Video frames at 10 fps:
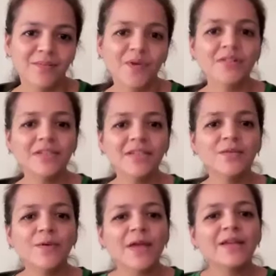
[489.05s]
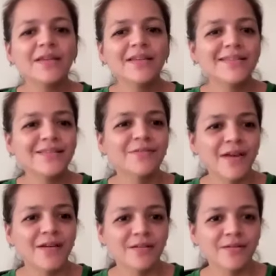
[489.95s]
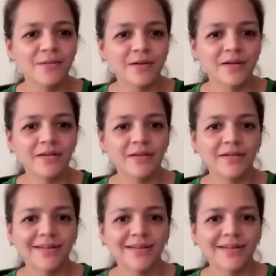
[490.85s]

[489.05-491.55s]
Because it is a very easy way to do it.